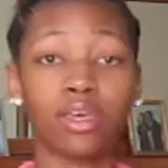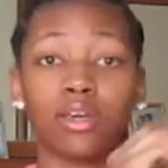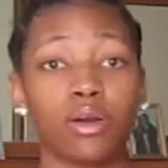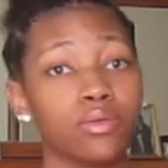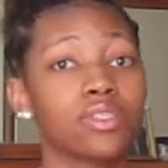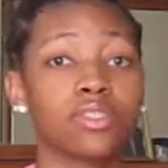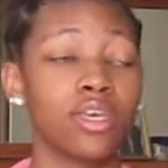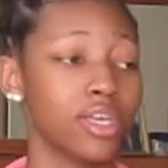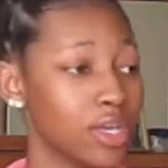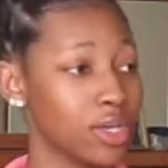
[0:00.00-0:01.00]
go
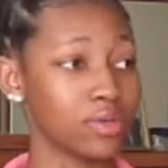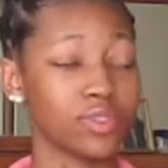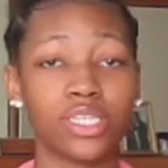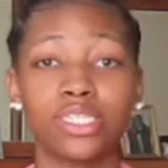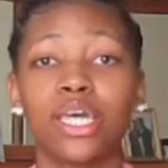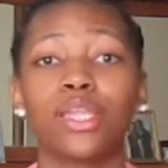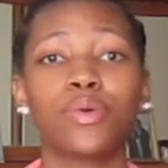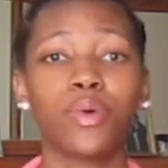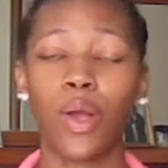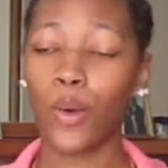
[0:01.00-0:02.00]
straight to that
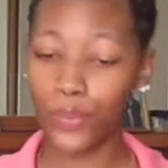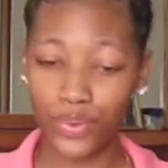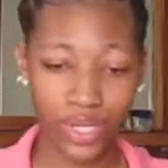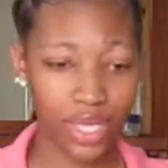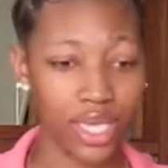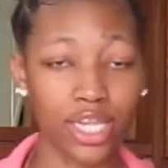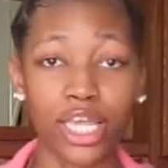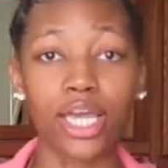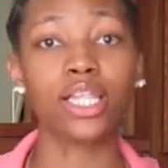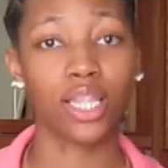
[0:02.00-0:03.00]
door, open it, and
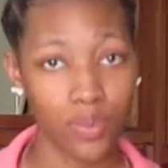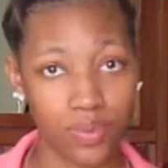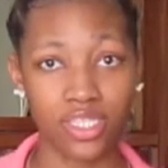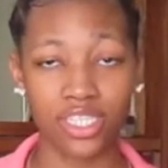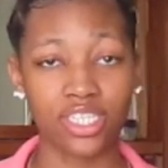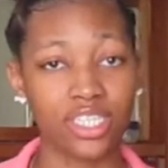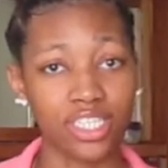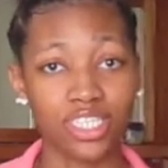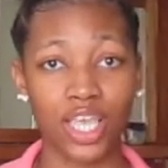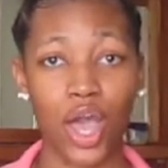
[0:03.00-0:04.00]
then close it, and then
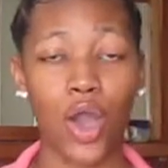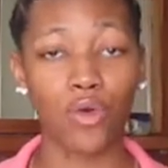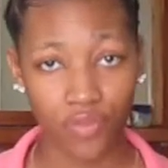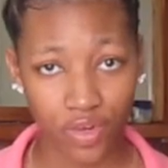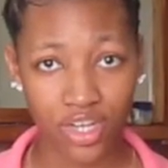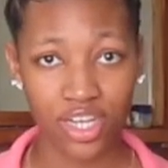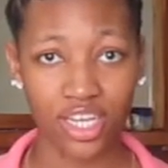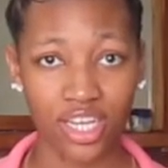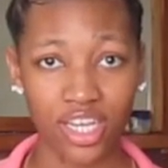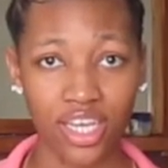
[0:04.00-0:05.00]
it's over.
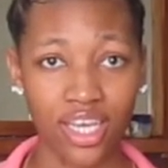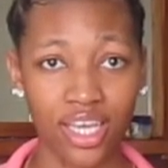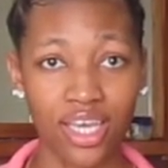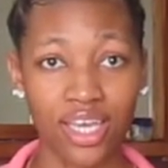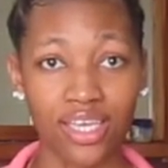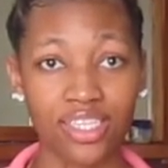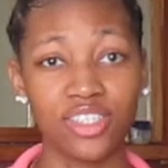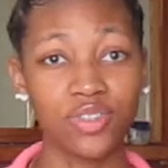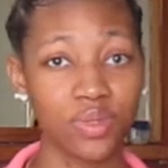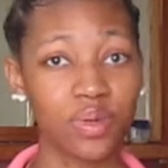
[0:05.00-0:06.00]

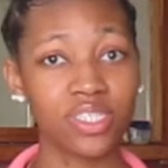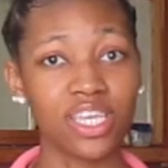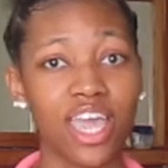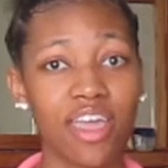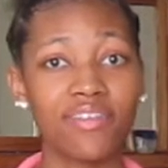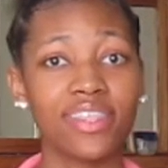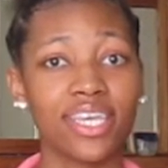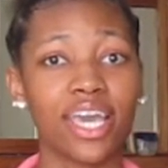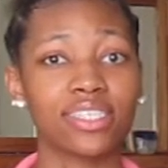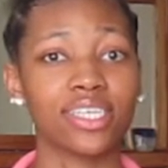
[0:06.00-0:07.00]
You see what I'm saying?
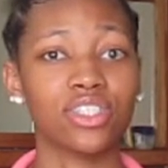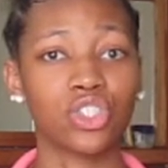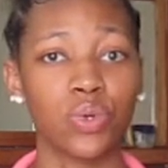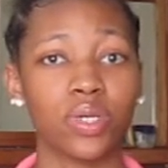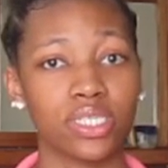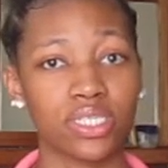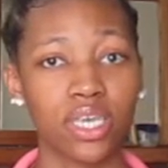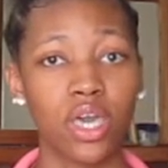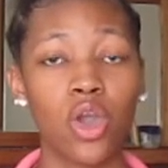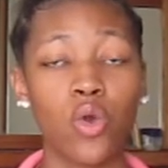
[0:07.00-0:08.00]
Everything has a choice.
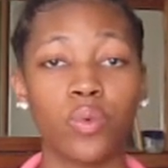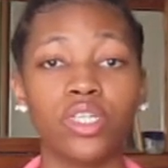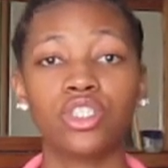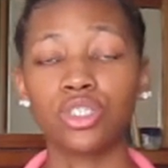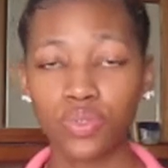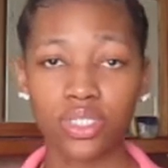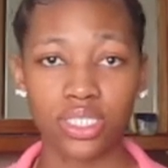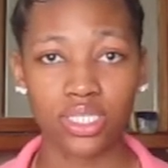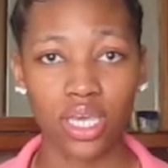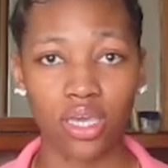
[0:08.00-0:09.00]
We choose to
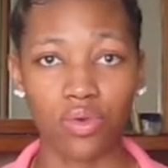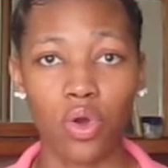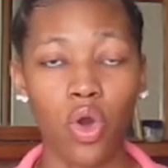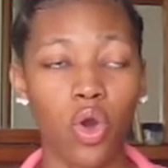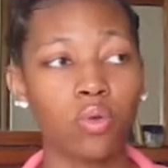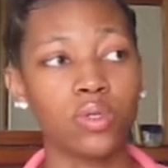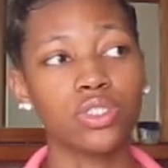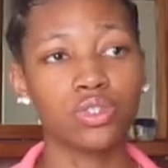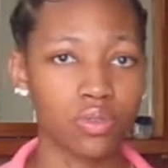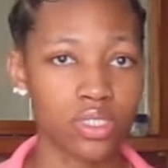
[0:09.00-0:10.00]
stay, or we
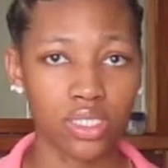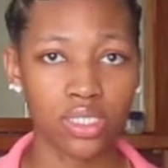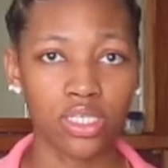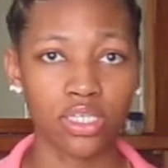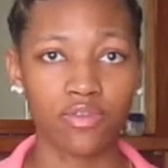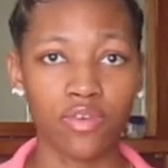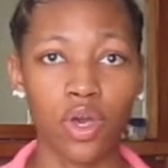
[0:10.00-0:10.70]
choose to leave.